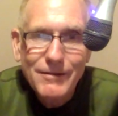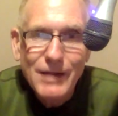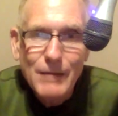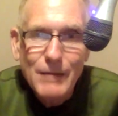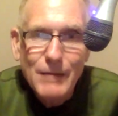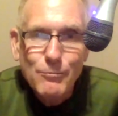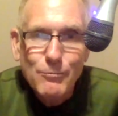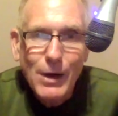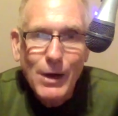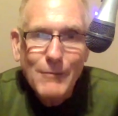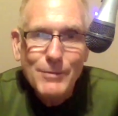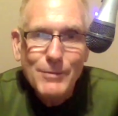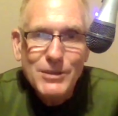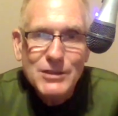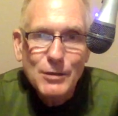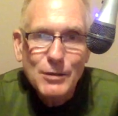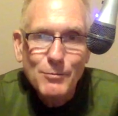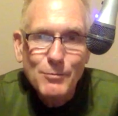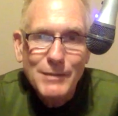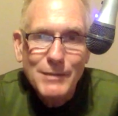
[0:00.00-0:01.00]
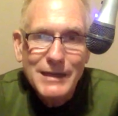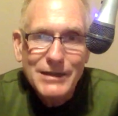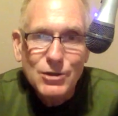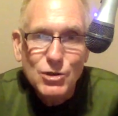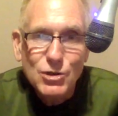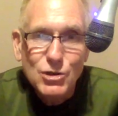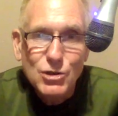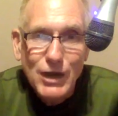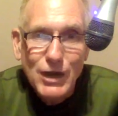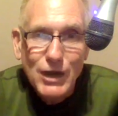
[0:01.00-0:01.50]
They promised to me
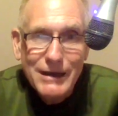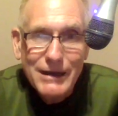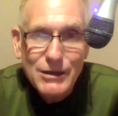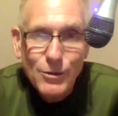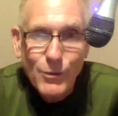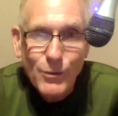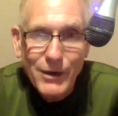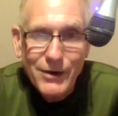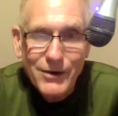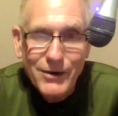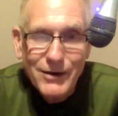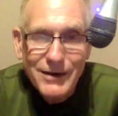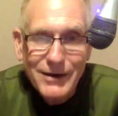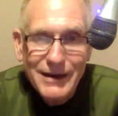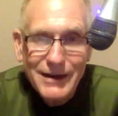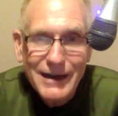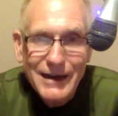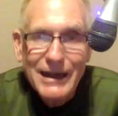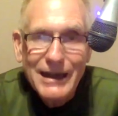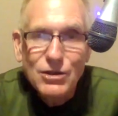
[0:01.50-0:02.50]
in January.